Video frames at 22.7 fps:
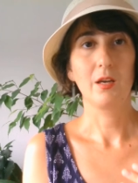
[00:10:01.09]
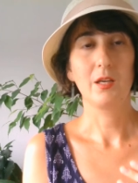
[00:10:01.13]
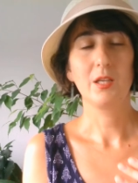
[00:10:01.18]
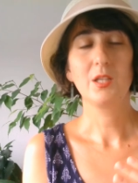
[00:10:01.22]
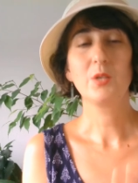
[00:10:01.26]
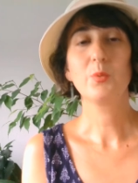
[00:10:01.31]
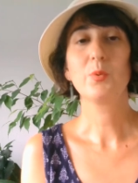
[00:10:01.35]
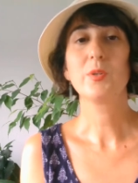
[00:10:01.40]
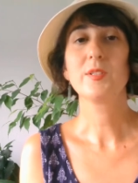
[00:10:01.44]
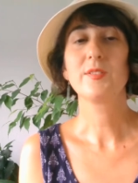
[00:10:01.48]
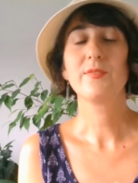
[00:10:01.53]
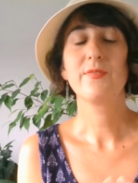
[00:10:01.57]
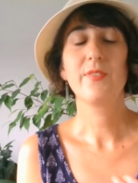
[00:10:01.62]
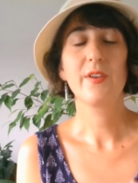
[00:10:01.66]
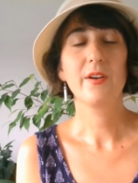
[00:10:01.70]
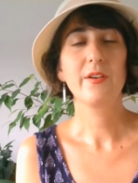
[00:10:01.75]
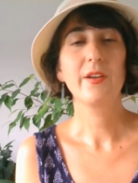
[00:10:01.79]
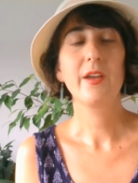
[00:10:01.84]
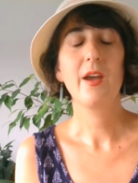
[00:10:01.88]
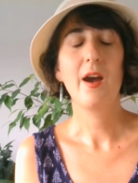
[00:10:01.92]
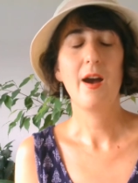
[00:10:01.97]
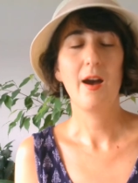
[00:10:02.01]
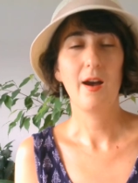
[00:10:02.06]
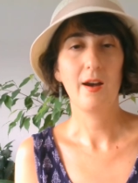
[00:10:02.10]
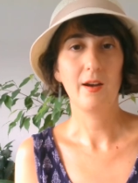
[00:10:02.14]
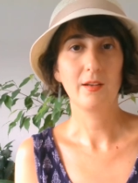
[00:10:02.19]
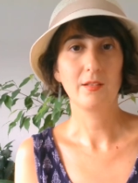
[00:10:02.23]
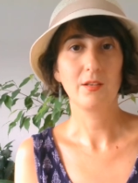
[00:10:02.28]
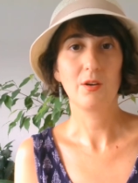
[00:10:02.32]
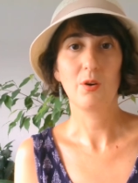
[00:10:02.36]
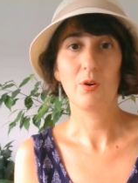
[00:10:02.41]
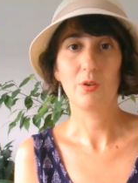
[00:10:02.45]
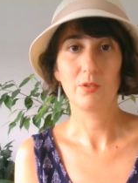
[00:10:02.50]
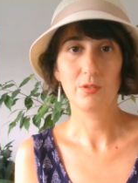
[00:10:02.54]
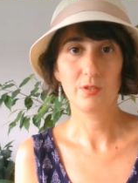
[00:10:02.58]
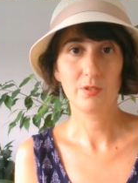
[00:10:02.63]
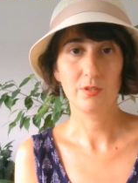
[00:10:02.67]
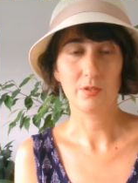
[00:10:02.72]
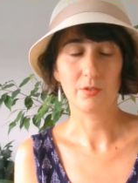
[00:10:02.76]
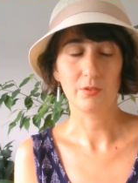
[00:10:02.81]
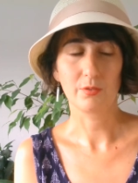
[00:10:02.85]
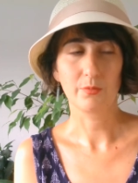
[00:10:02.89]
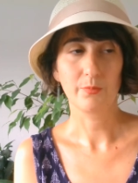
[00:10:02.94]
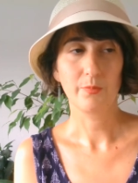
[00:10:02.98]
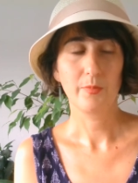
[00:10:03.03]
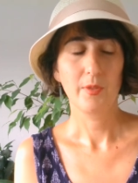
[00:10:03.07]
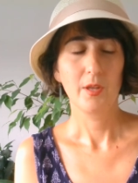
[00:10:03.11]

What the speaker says: It was very hot also,